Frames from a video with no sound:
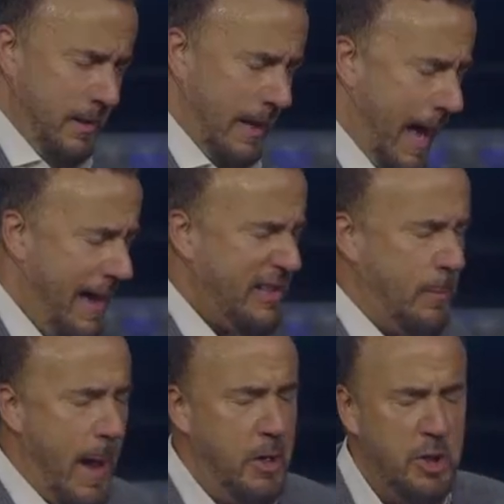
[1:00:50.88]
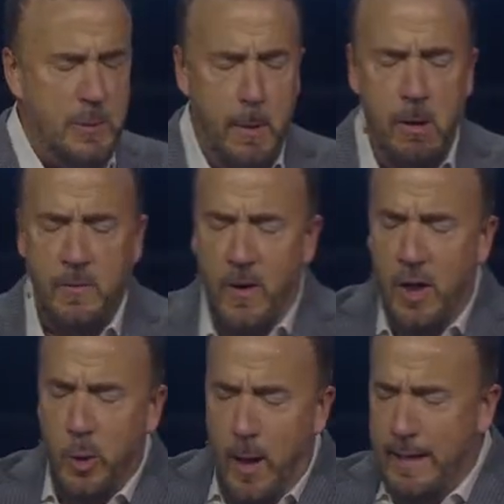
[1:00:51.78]
And I ask by your Spirit,
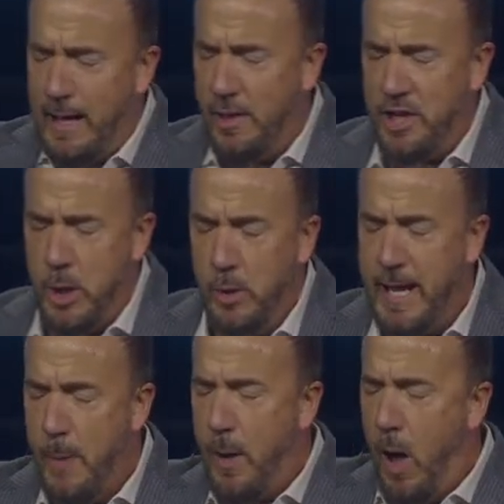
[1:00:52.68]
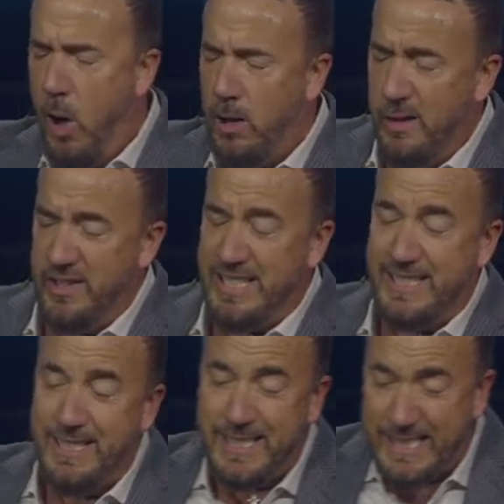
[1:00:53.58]
Father, right now that you would help all of us
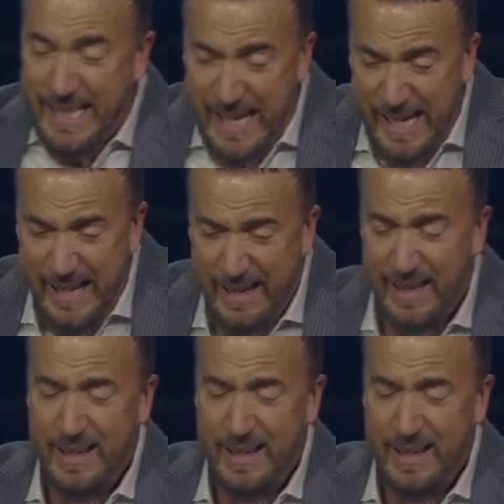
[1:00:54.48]
to see